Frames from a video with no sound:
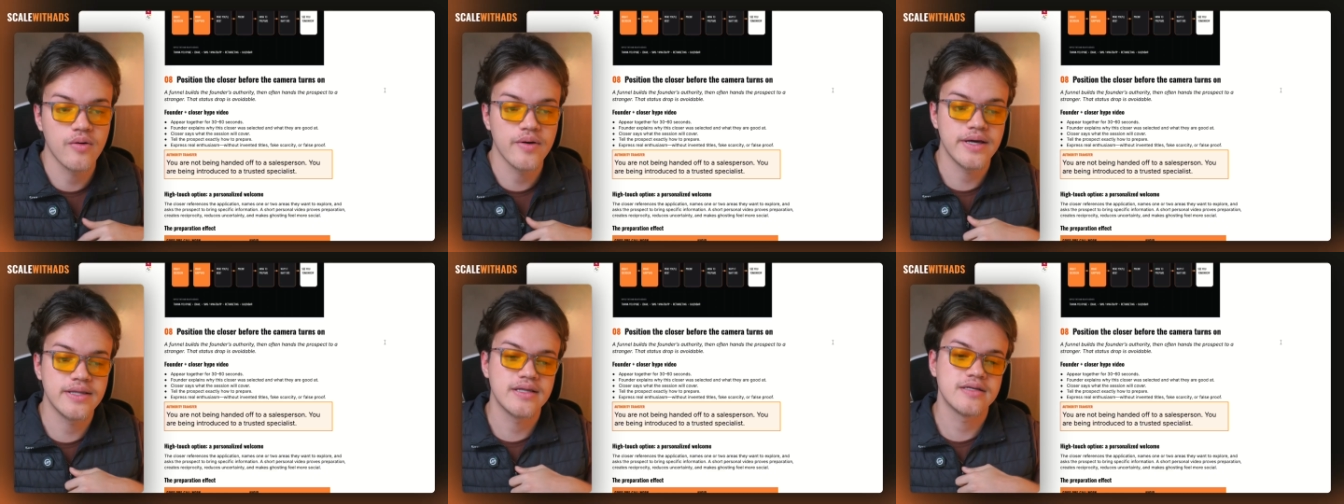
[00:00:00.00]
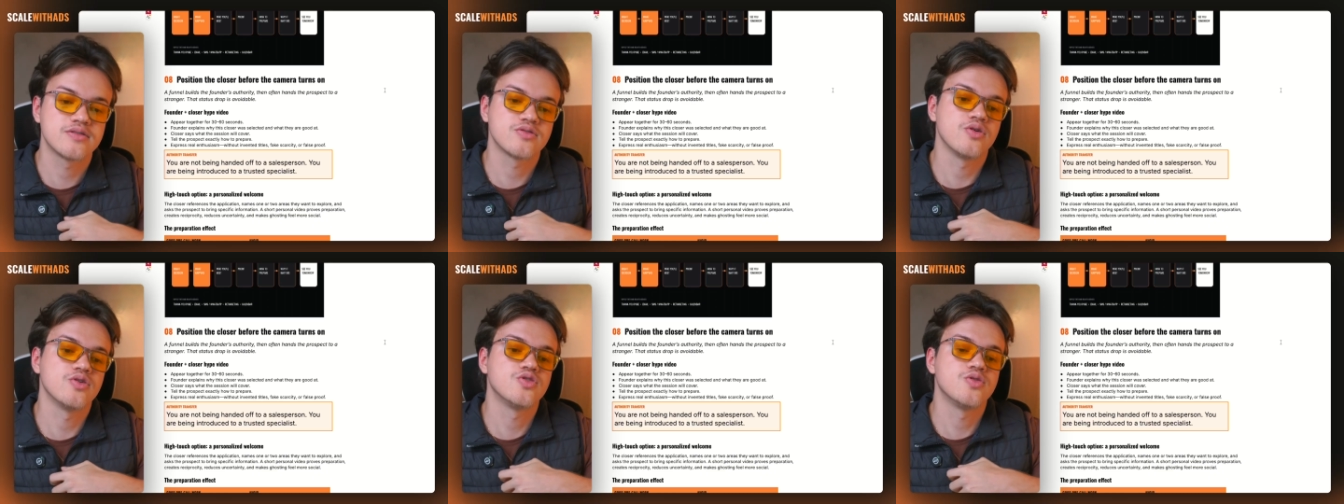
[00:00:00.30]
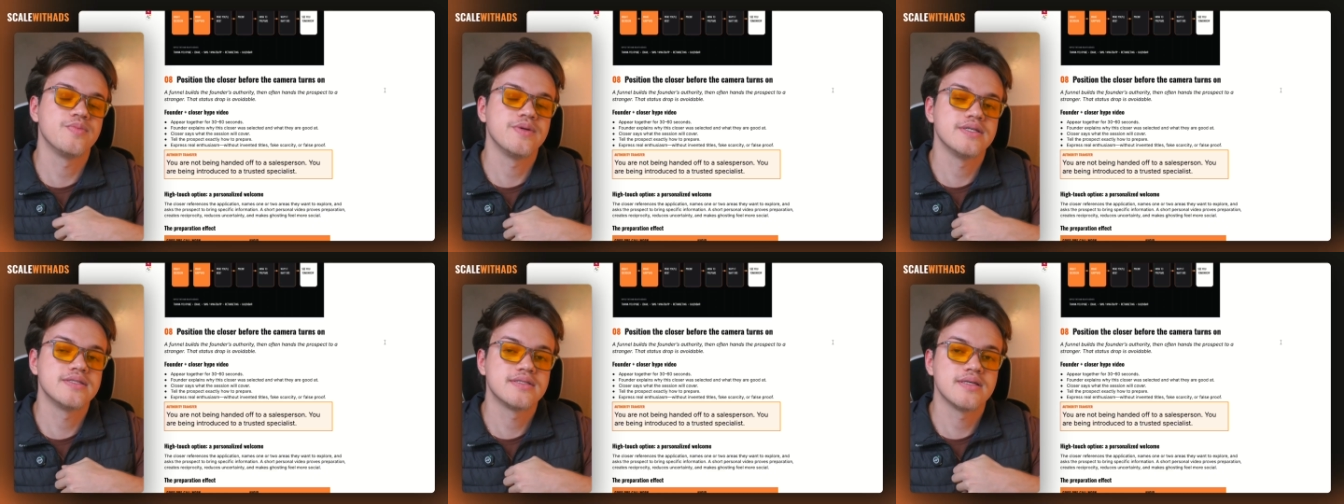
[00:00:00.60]
and there's going to
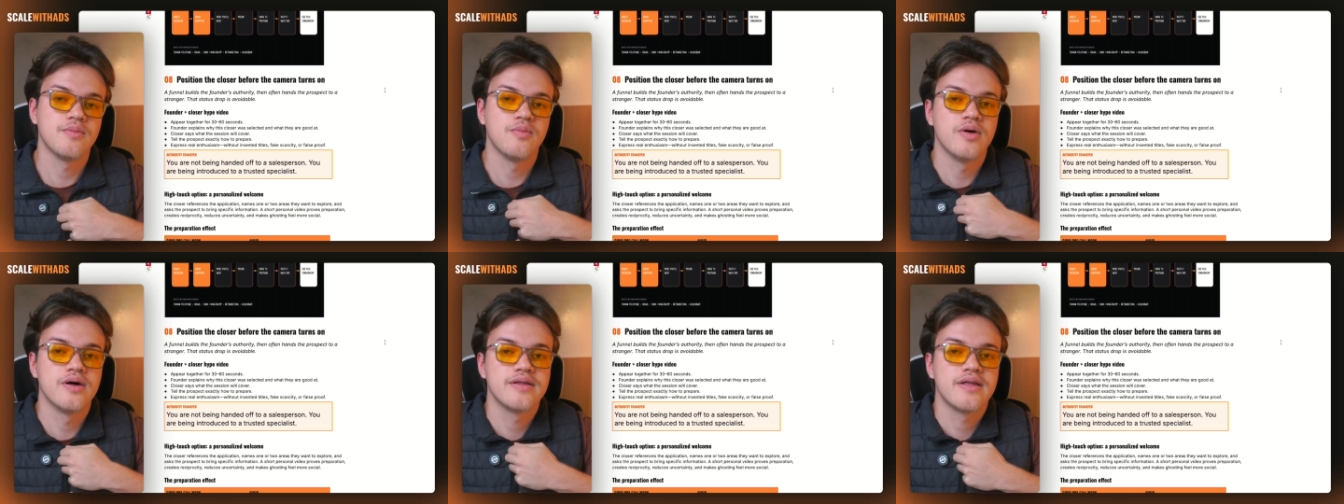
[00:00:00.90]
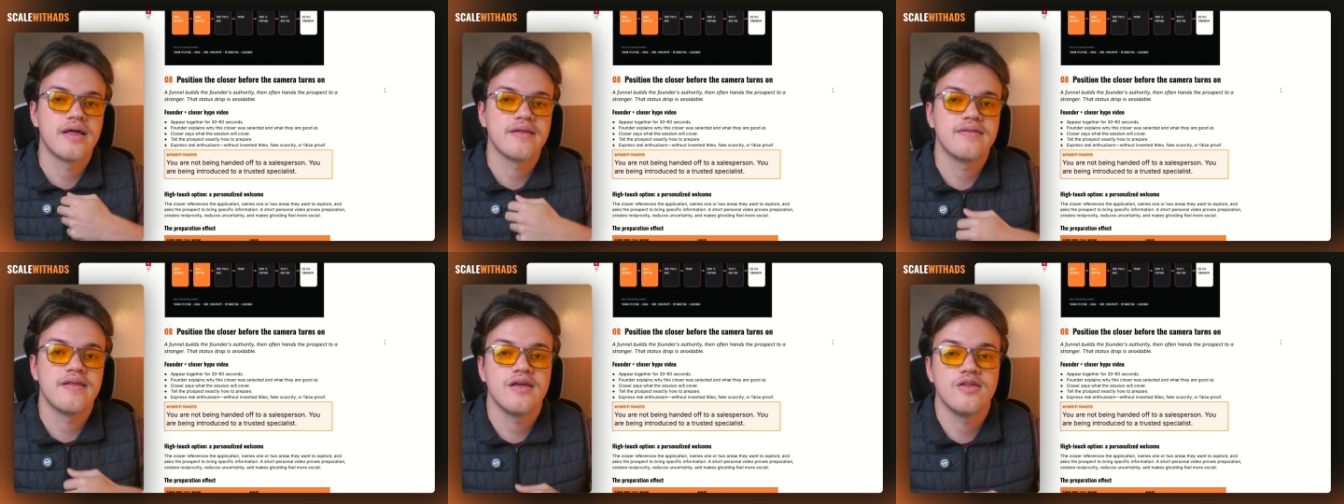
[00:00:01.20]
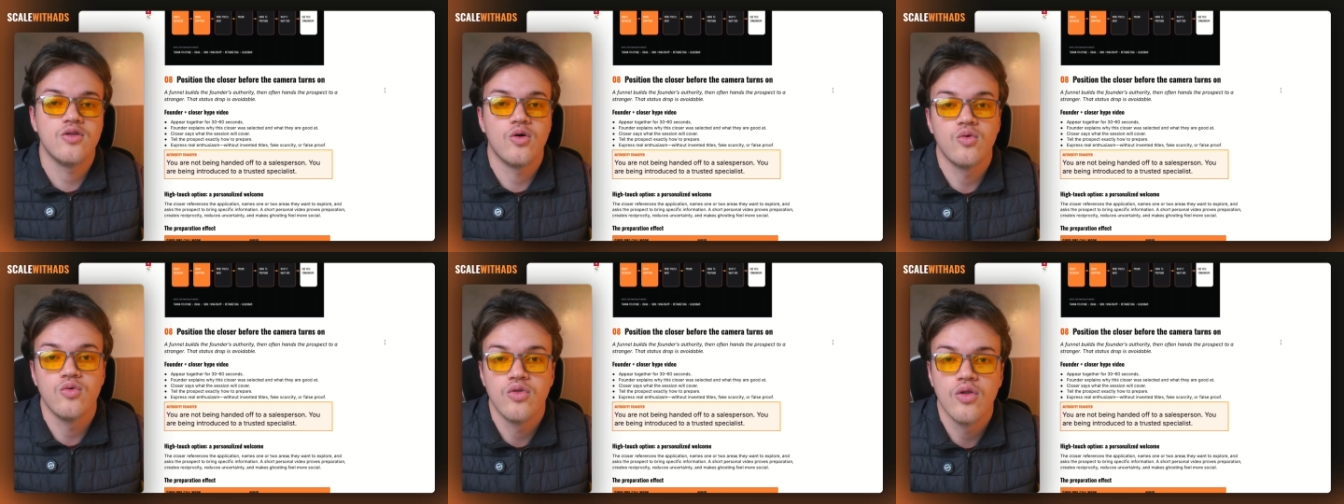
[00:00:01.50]
be someone that they
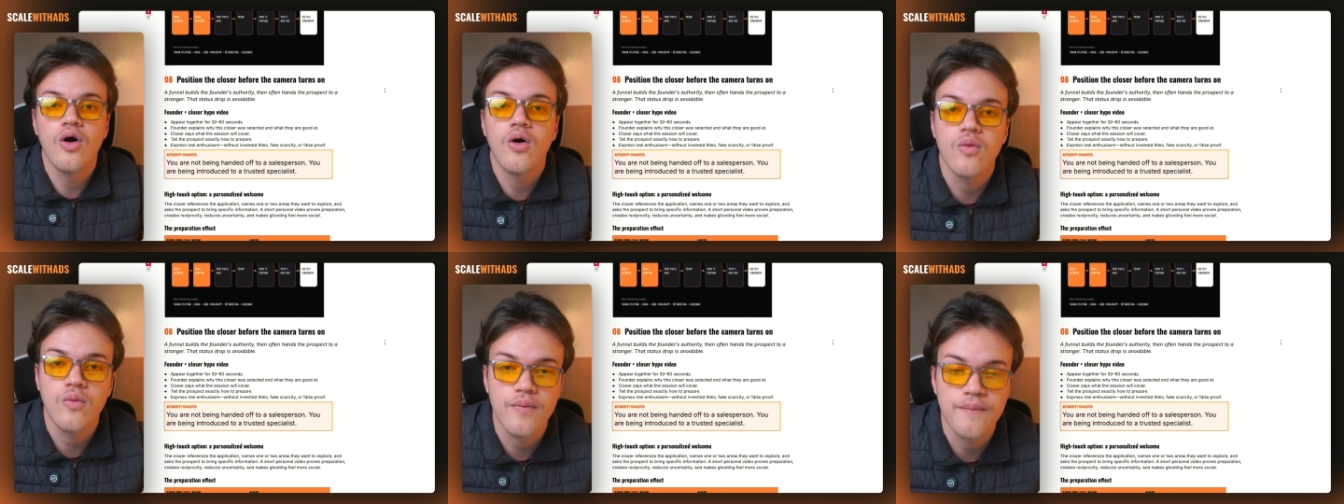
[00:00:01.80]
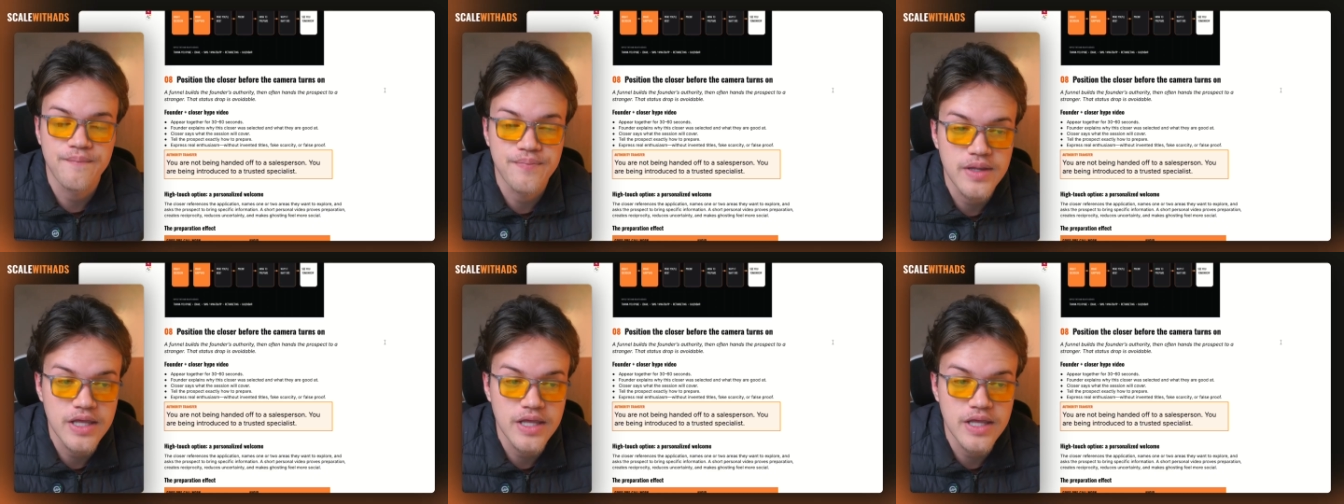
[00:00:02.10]
don't know.